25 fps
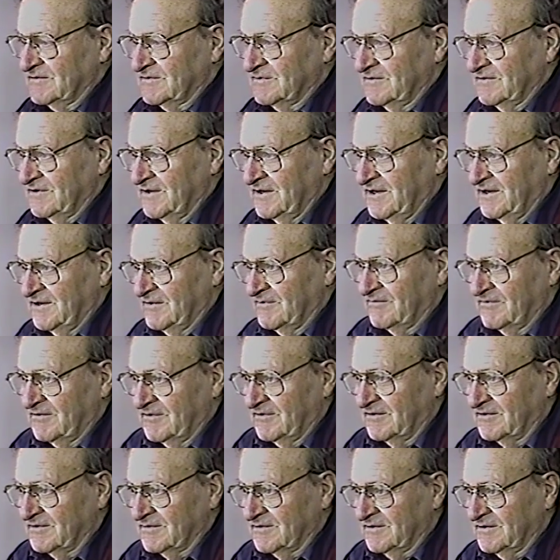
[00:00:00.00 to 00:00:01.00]
going to hit a
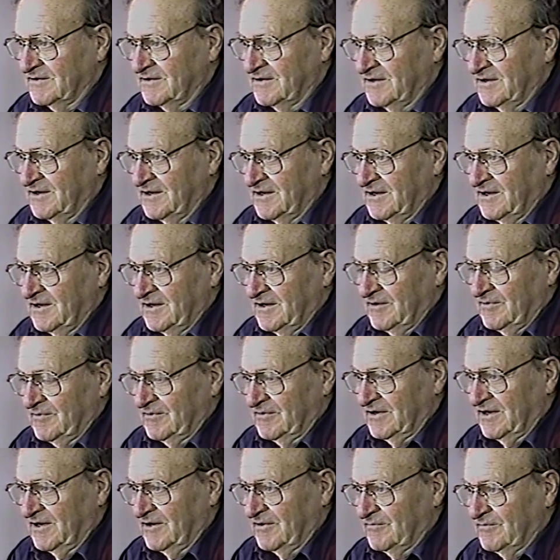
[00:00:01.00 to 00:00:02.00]
rock.
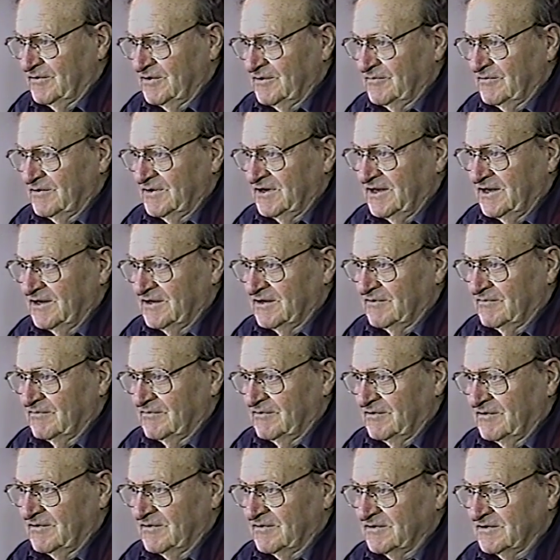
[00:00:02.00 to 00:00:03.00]
Well, now, when it would hit the
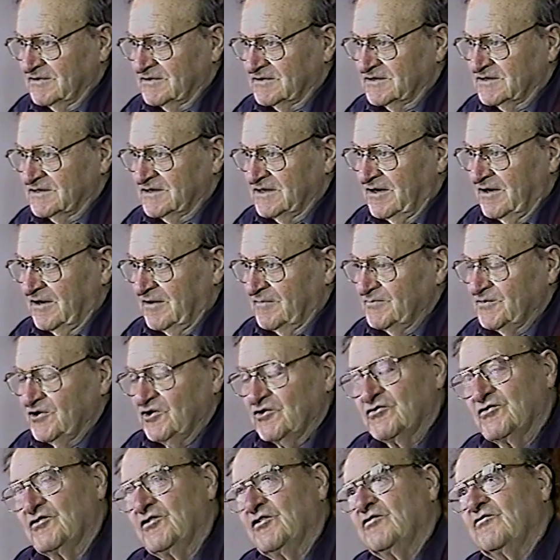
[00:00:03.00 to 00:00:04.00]
rock and stop,
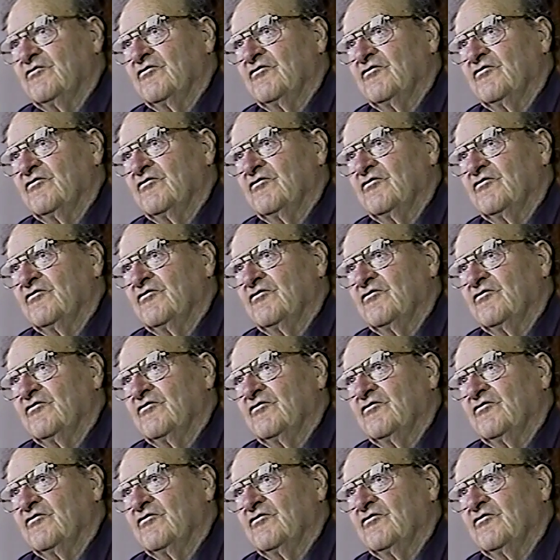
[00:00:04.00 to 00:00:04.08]
you'd go